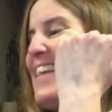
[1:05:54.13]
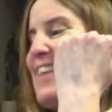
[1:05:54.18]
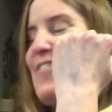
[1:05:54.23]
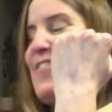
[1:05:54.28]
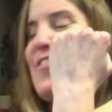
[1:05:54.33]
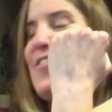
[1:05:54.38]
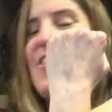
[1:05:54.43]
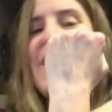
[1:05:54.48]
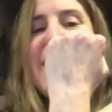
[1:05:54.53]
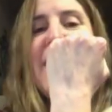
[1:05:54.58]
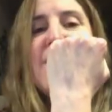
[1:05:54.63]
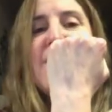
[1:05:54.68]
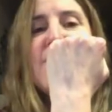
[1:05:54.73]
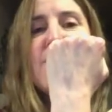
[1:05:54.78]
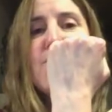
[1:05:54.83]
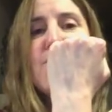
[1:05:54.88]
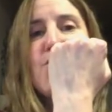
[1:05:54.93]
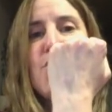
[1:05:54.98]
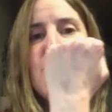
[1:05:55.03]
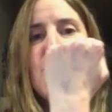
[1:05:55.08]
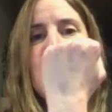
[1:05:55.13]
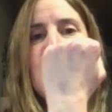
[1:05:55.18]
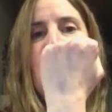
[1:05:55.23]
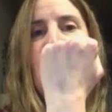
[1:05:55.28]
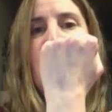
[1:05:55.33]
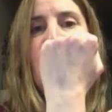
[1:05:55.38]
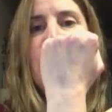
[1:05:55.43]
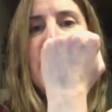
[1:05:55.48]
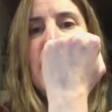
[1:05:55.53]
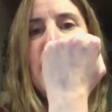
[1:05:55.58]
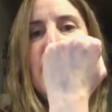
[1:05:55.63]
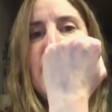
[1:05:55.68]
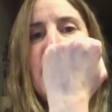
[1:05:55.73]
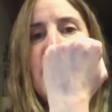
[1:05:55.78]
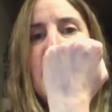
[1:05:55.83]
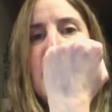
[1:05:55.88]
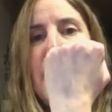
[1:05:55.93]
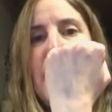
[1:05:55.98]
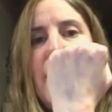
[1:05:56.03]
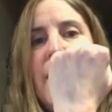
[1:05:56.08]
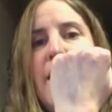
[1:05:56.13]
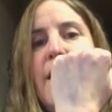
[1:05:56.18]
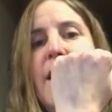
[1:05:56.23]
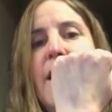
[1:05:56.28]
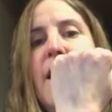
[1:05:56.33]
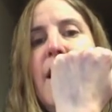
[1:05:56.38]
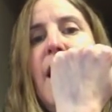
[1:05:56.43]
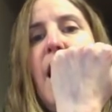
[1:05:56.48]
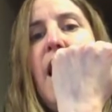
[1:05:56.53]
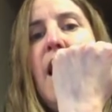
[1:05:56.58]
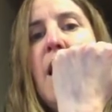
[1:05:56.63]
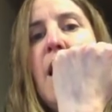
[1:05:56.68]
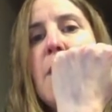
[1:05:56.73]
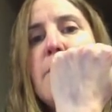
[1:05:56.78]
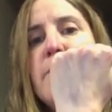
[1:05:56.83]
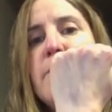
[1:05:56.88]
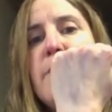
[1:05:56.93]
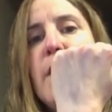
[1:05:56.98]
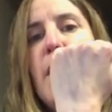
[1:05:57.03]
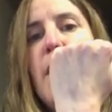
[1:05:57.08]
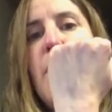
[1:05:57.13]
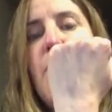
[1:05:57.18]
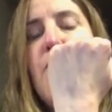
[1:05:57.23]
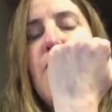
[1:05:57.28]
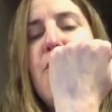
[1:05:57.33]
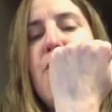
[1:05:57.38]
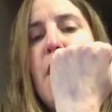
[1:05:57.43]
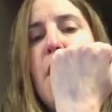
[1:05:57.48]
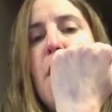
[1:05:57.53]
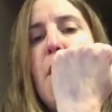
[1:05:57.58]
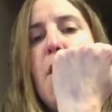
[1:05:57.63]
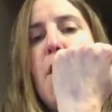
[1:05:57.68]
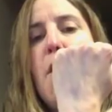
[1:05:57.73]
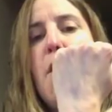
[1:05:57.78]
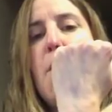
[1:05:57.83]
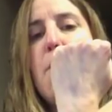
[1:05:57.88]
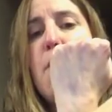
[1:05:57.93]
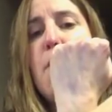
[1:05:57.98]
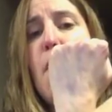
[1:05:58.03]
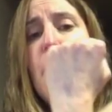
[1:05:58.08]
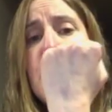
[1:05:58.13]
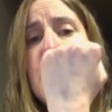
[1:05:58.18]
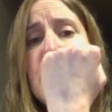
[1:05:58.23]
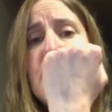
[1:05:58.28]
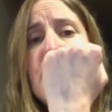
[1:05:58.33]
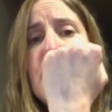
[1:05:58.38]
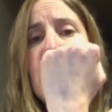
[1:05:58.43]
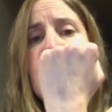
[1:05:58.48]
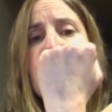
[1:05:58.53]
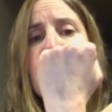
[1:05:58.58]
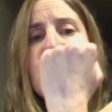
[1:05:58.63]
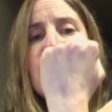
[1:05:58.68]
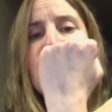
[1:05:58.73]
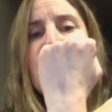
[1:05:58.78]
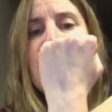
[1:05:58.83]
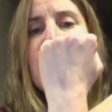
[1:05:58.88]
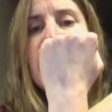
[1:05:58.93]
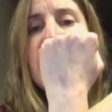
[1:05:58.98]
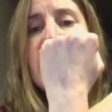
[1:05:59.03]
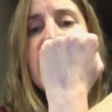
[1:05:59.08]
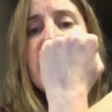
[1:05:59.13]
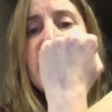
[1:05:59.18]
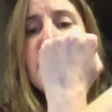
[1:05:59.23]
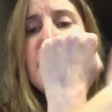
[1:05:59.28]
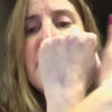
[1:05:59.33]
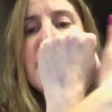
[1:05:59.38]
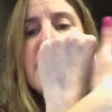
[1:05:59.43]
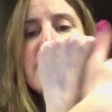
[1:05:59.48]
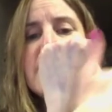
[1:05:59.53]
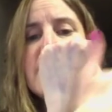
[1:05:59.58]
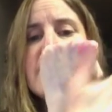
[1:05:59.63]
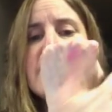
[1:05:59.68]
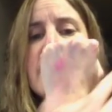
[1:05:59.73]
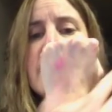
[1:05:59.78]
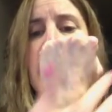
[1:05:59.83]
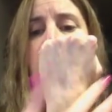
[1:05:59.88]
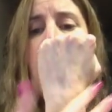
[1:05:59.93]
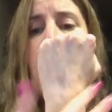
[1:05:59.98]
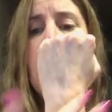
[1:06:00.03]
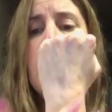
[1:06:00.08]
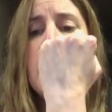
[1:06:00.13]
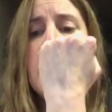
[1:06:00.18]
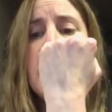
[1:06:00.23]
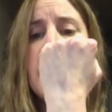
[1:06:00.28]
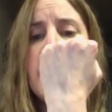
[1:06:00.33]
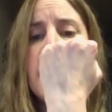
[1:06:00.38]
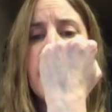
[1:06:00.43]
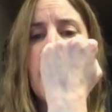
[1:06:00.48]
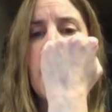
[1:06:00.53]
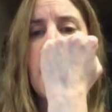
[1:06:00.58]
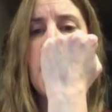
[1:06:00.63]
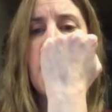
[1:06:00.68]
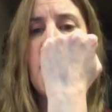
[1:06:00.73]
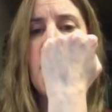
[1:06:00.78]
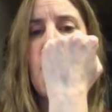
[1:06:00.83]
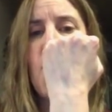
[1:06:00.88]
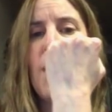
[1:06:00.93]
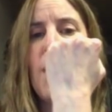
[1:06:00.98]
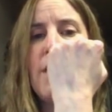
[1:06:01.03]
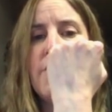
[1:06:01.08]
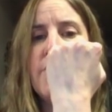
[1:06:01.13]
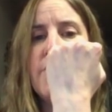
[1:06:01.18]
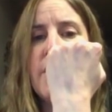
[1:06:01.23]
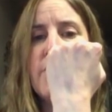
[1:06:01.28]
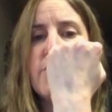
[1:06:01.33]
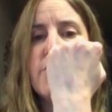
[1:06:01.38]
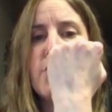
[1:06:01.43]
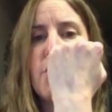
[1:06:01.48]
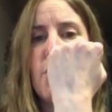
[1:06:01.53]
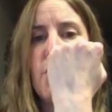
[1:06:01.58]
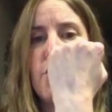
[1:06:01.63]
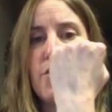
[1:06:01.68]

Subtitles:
The cat just threw this ball in the air, caught my eye. The pulmonary artery is like this because it's coming from the right ventricle.